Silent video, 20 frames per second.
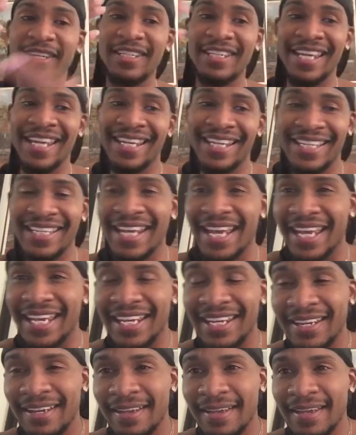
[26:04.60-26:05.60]
a yin
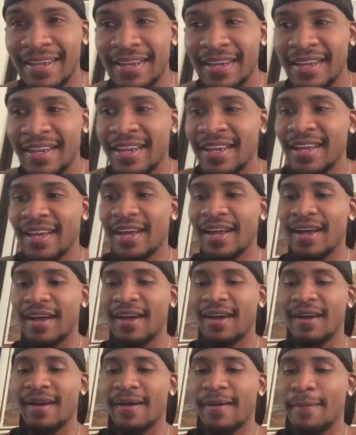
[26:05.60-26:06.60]
and
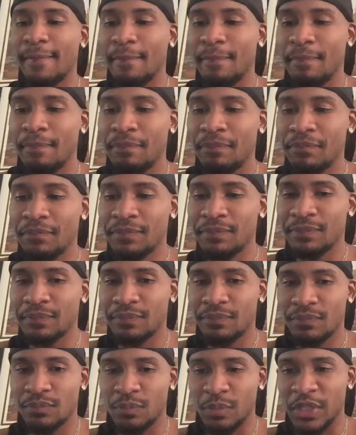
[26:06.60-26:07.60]
yang,
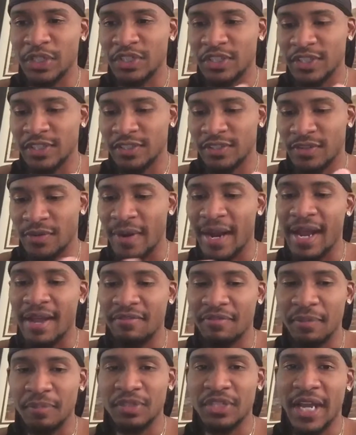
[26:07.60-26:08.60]
which is derived
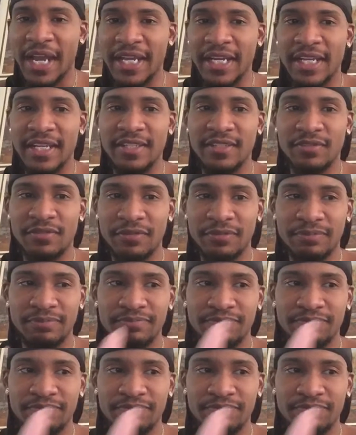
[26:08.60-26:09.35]
from Chinese